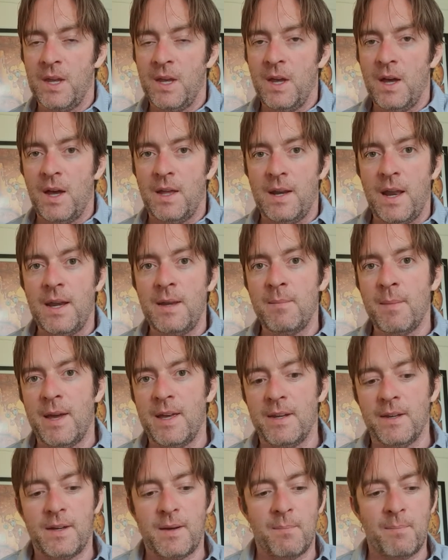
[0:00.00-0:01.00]
And then he
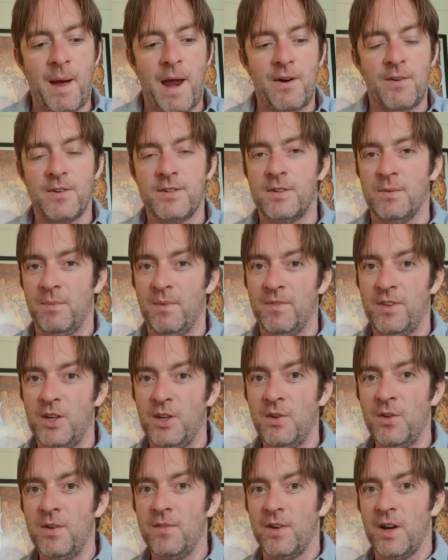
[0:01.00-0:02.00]
made a comparison with the
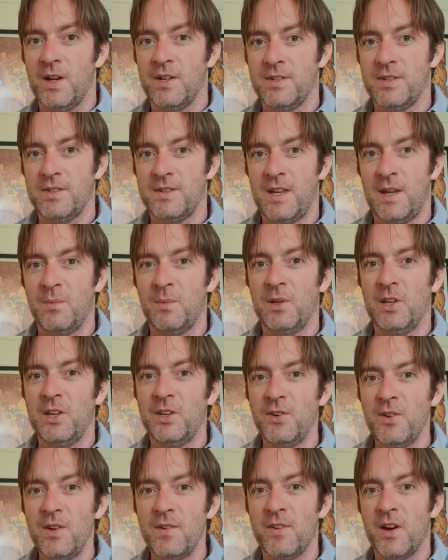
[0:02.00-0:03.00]
universe and said, well, the
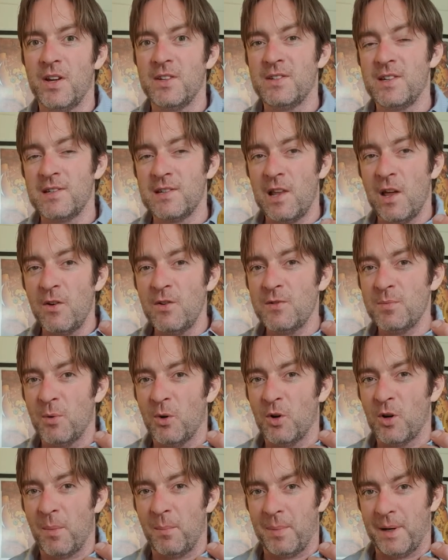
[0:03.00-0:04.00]
universe is loads
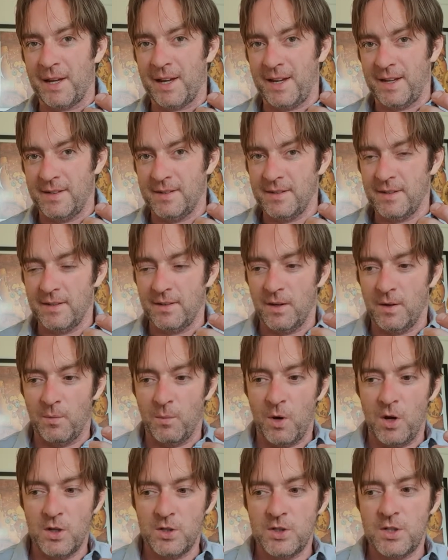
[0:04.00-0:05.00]
more complicated than a
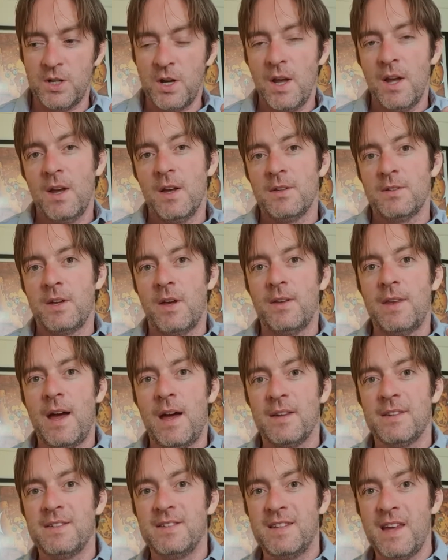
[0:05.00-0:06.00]
watch. So
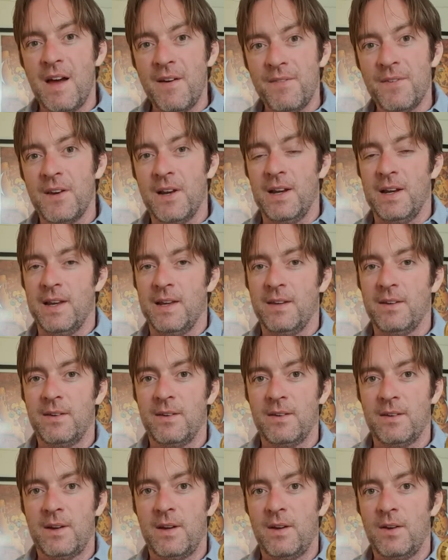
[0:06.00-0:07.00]
that's definitely
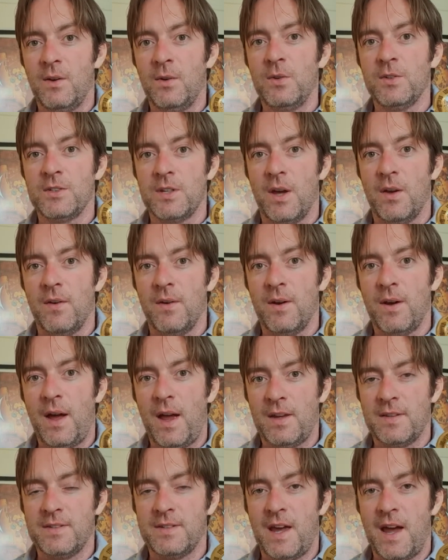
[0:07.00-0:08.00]
also
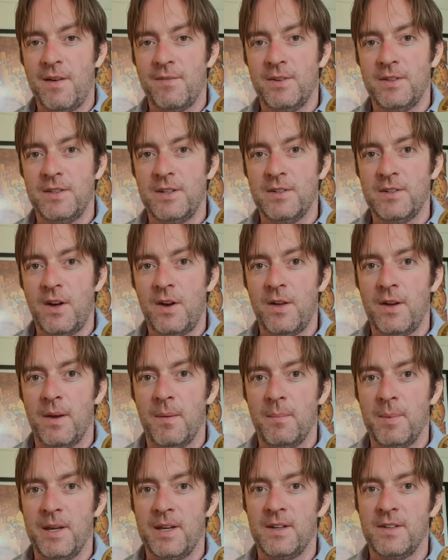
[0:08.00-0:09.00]
has to have a designer, because